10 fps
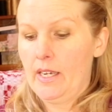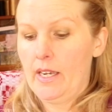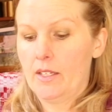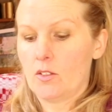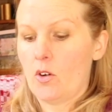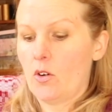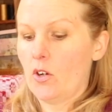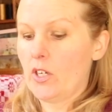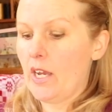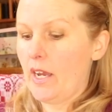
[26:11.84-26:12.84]
and go,
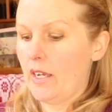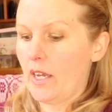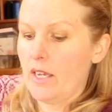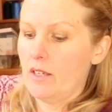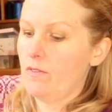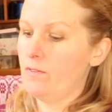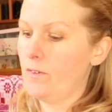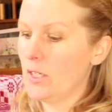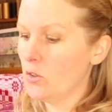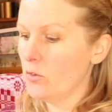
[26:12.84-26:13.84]
okay, a
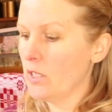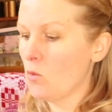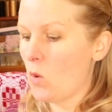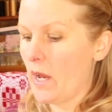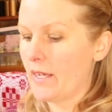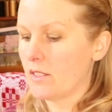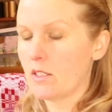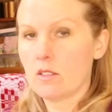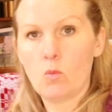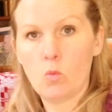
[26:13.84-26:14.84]
fingering
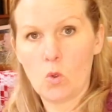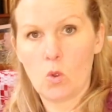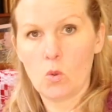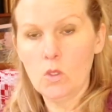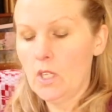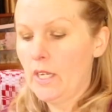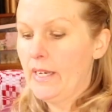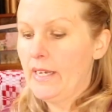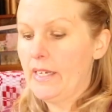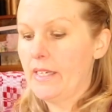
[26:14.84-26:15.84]
weight wool
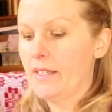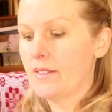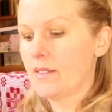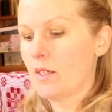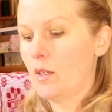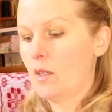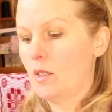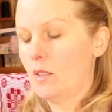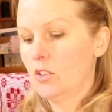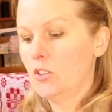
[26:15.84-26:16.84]
is
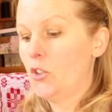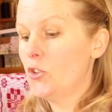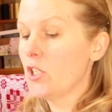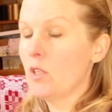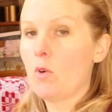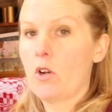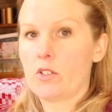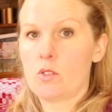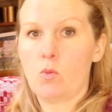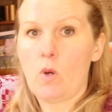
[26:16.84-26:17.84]
usually
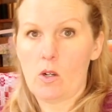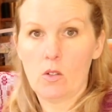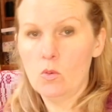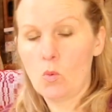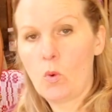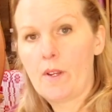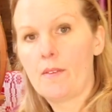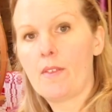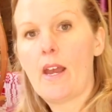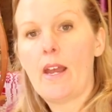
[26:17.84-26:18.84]
works well
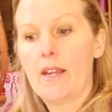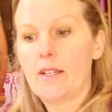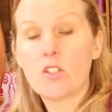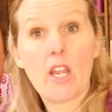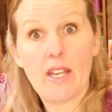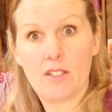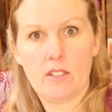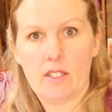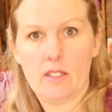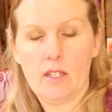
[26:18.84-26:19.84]
with a ten
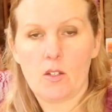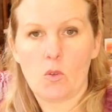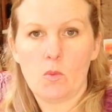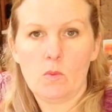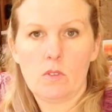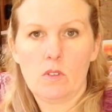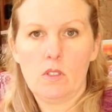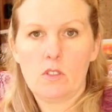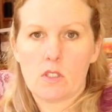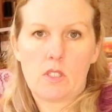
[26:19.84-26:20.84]
dent heddle,
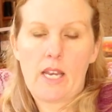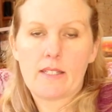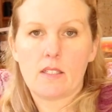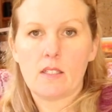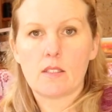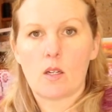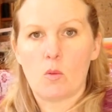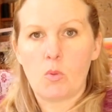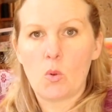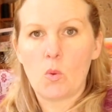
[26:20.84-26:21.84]
just as an
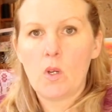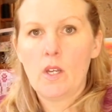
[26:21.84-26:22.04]
example.